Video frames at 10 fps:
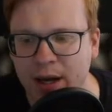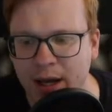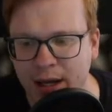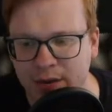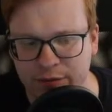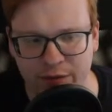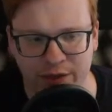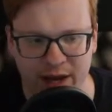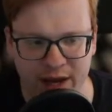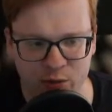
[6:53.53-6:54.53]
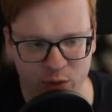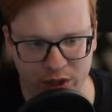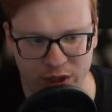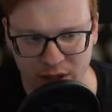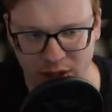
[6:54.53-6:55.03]
And for that
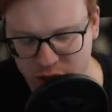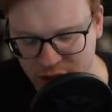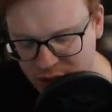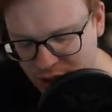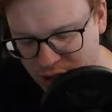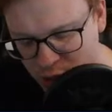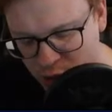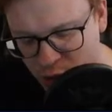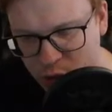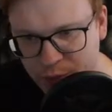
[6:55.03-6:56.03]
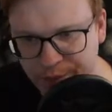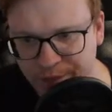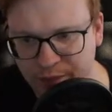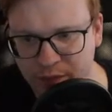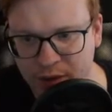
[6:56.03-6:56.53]
we just need to
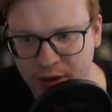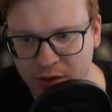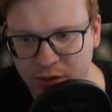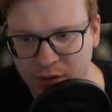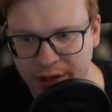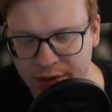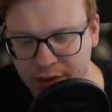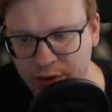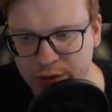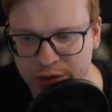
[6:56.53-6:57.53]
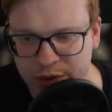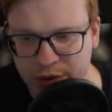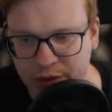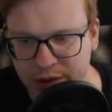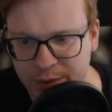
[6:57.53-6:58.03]
write those
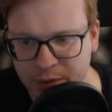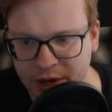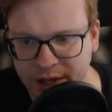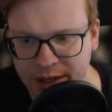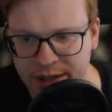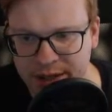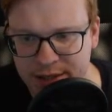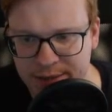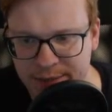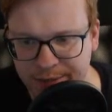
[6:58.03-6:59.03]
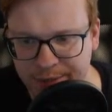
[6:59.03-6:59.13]
curly brackets.